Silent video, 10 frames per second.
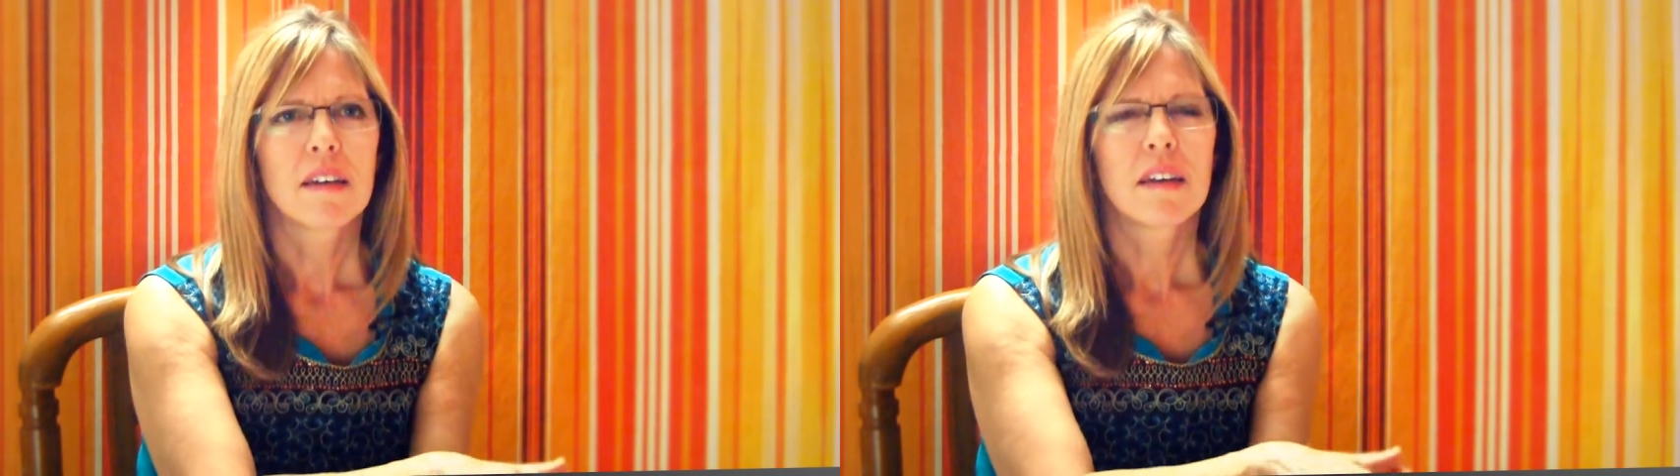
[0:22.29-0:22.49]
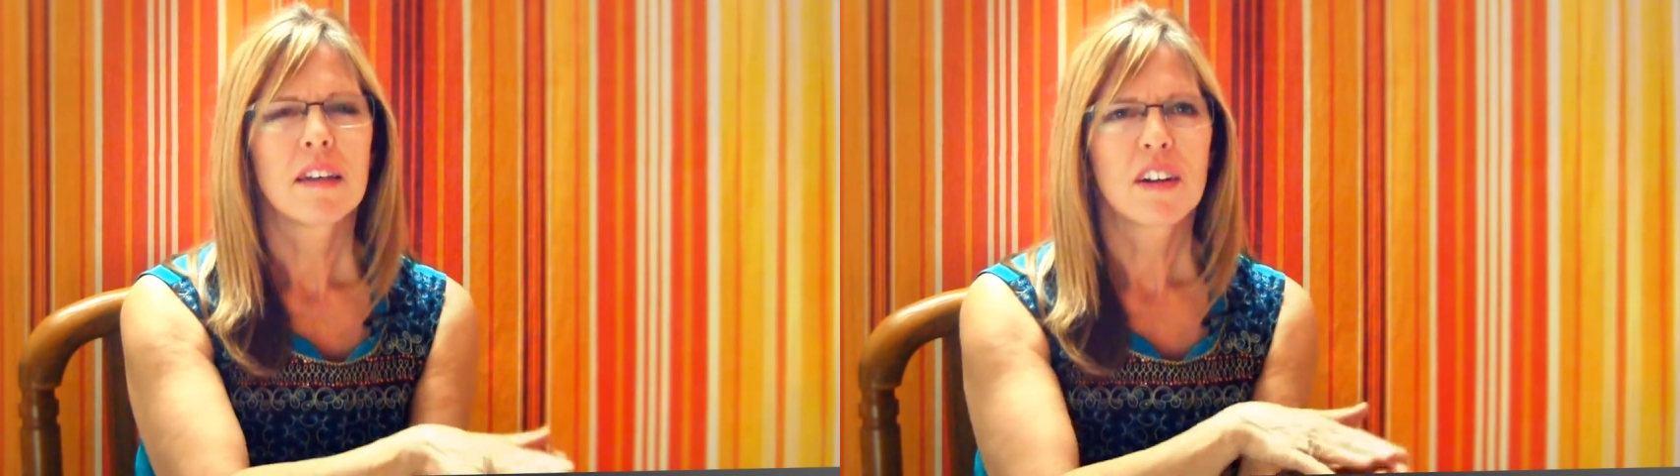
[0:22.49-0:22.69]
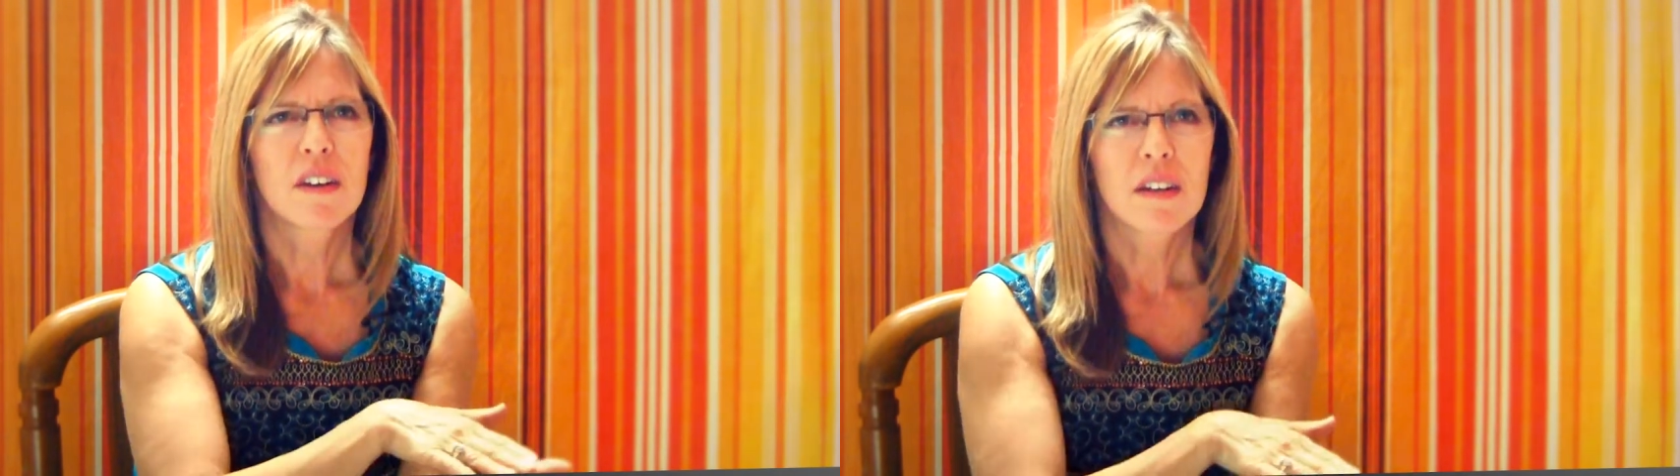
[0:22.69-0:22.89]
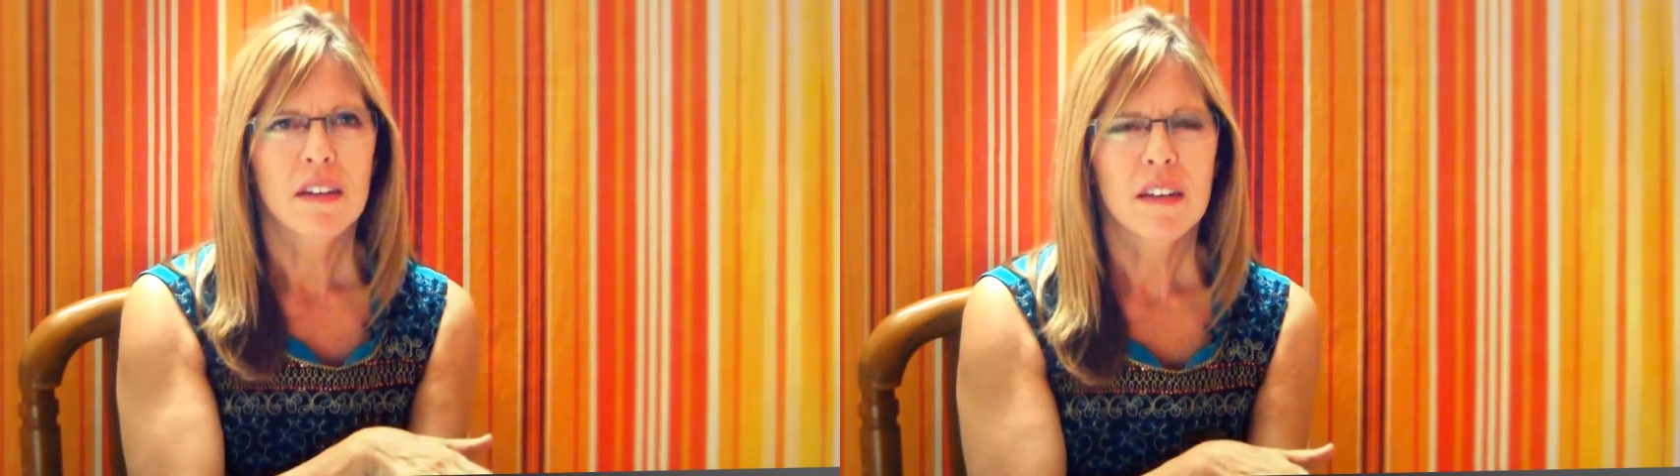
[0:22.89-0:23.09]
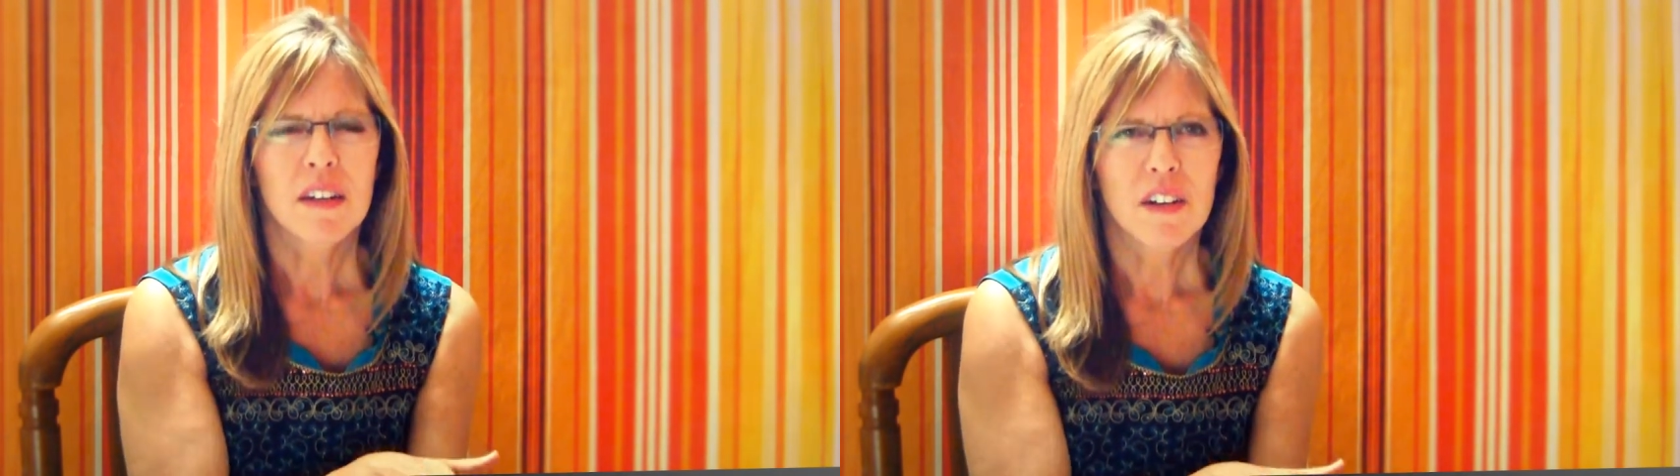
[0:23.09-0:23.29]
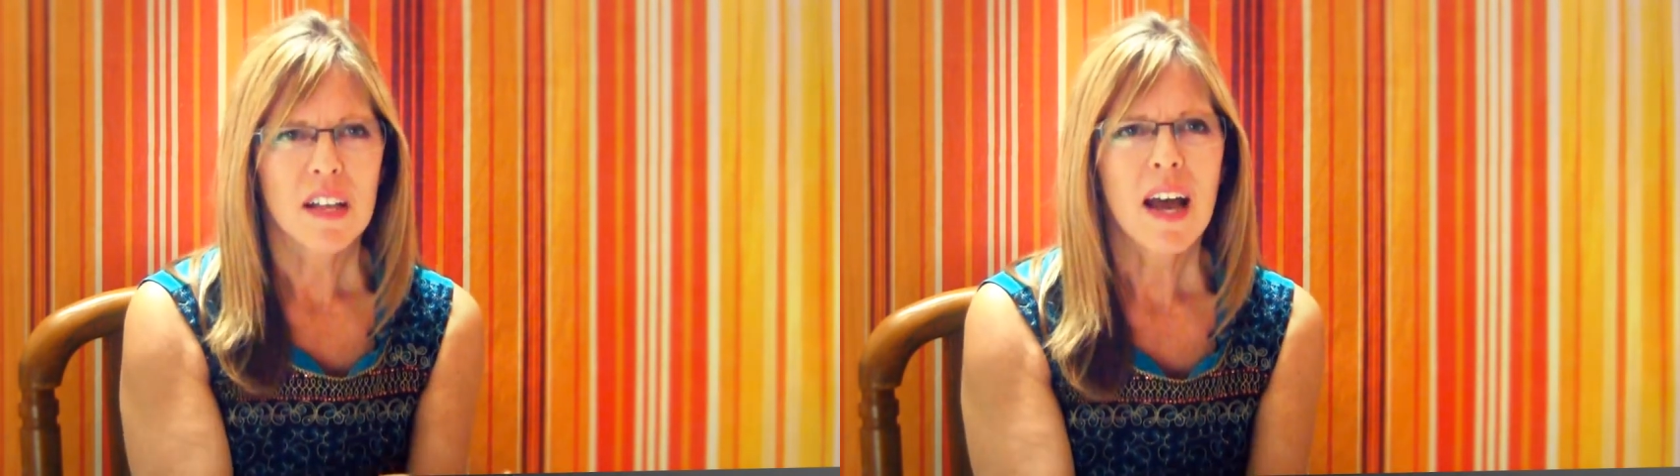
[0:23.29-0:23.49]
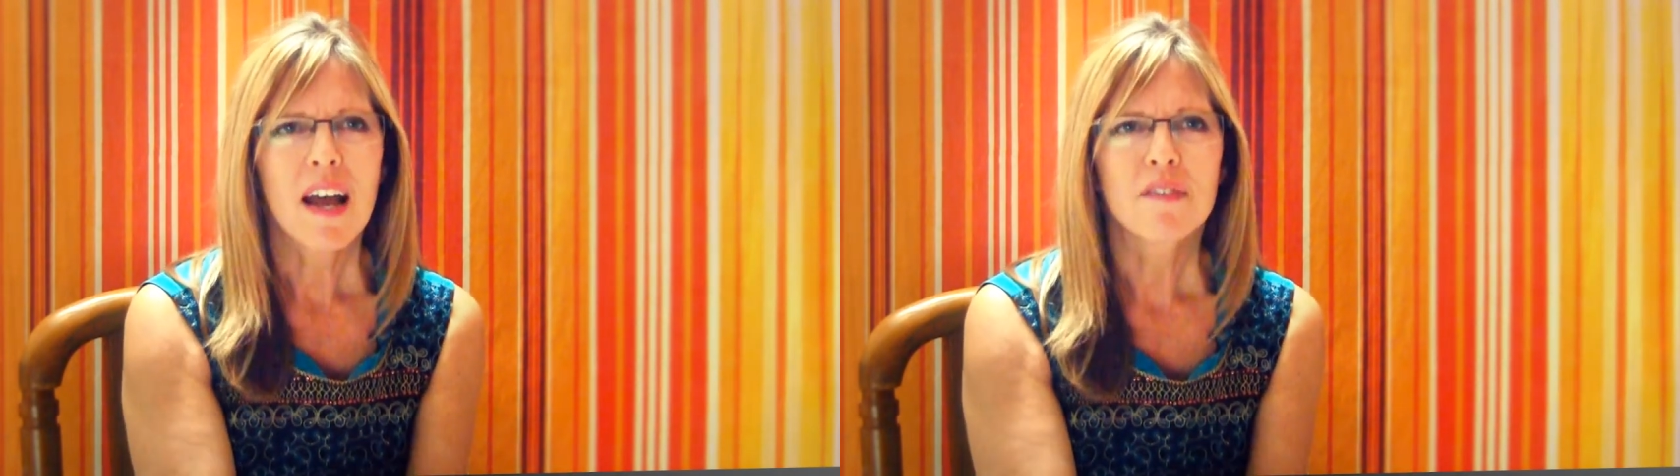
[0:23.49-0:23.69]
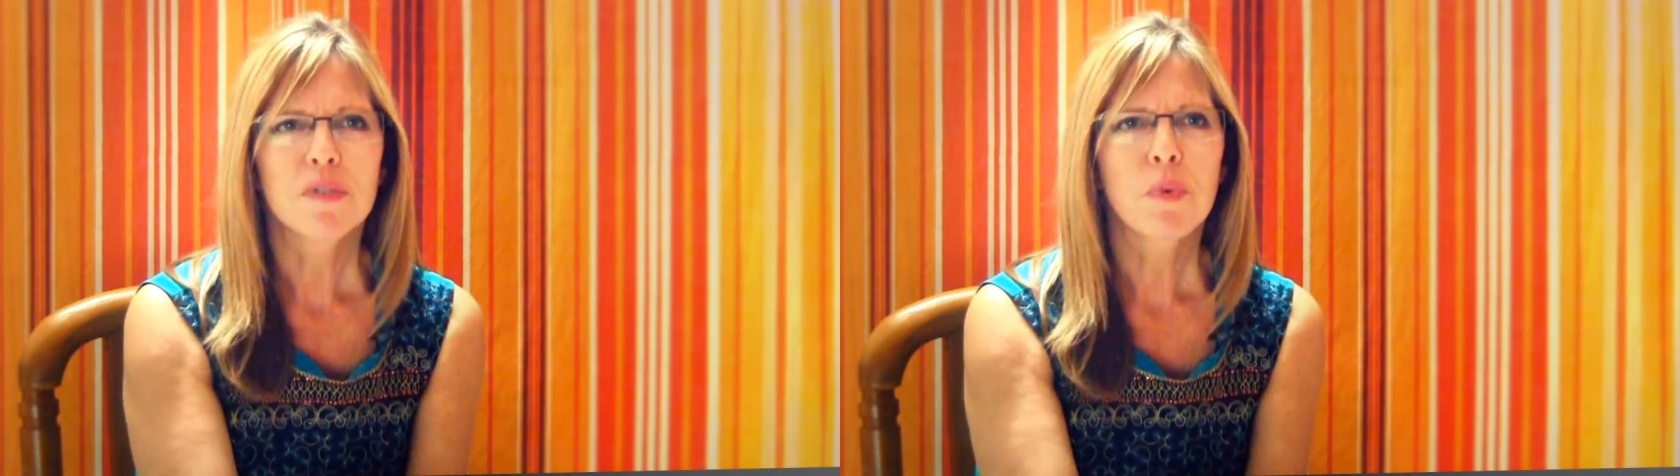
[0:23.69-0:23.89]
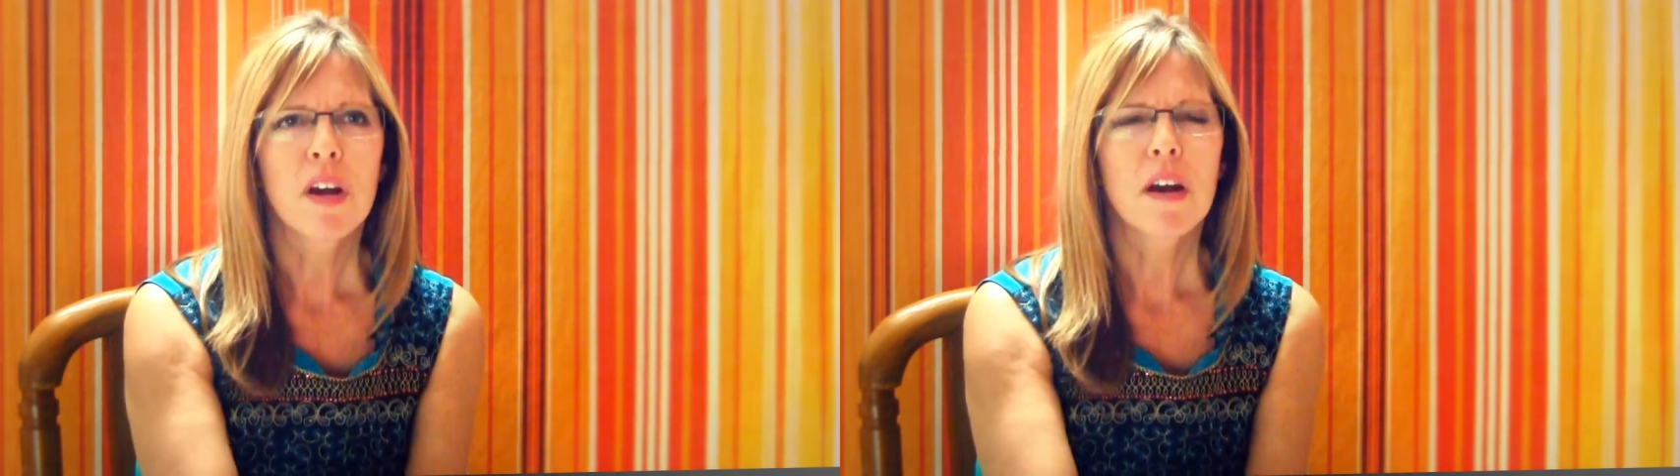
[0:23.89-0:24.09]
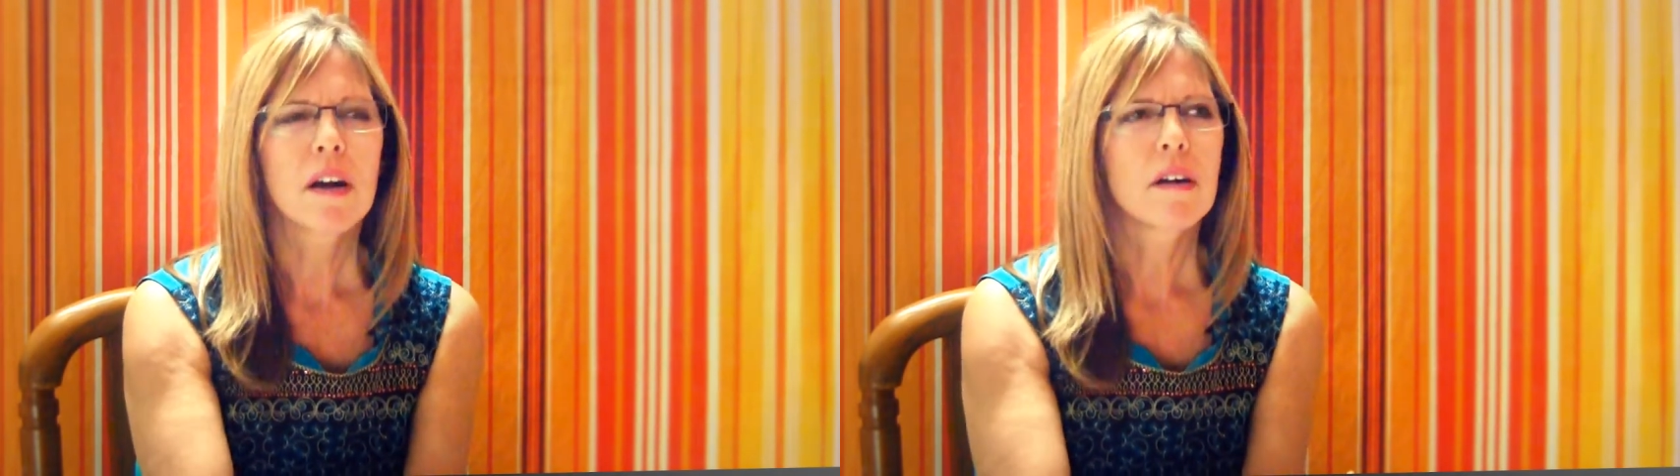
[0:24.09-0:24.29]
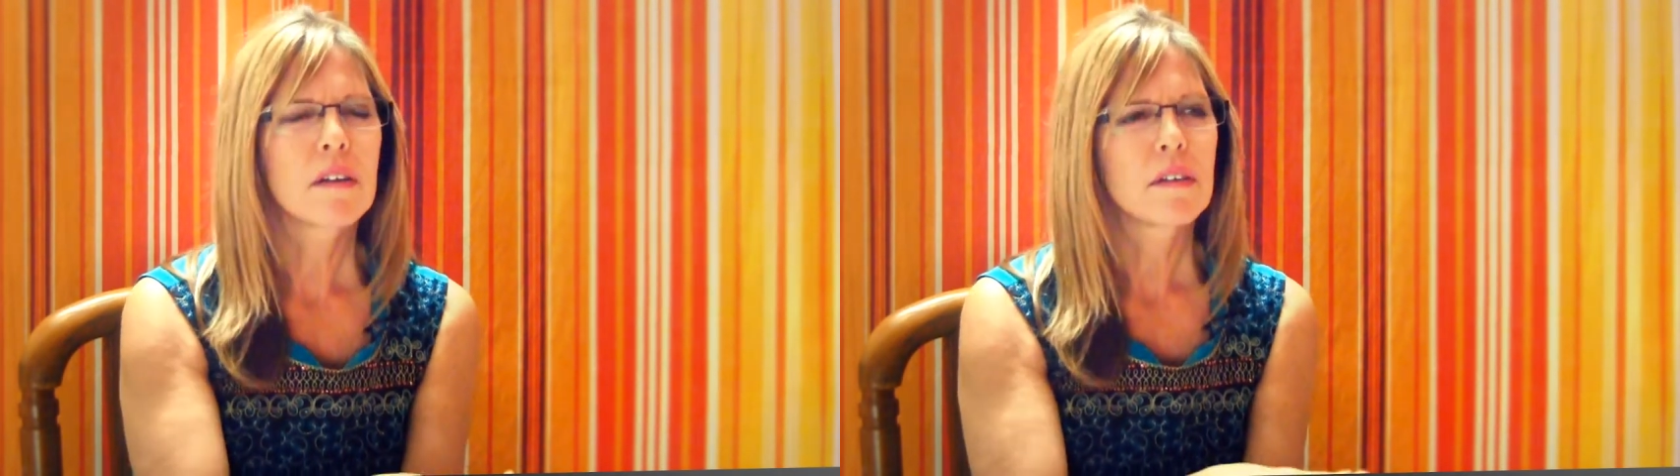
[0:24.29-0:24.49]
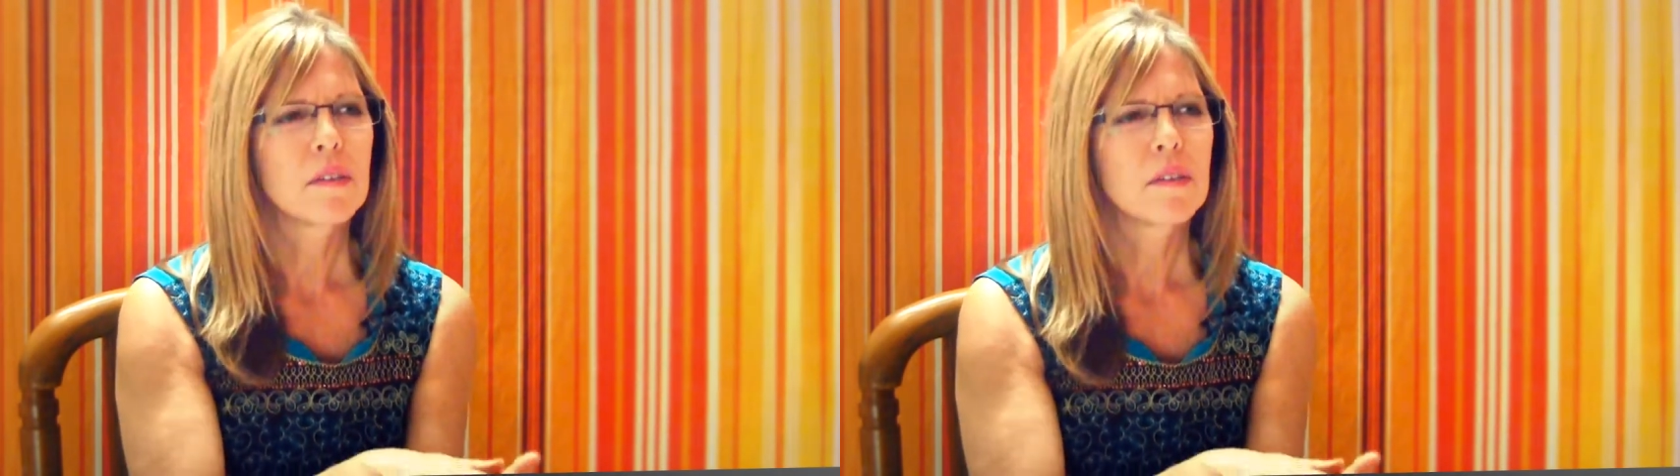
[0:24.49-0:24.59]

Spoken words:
in our lives where,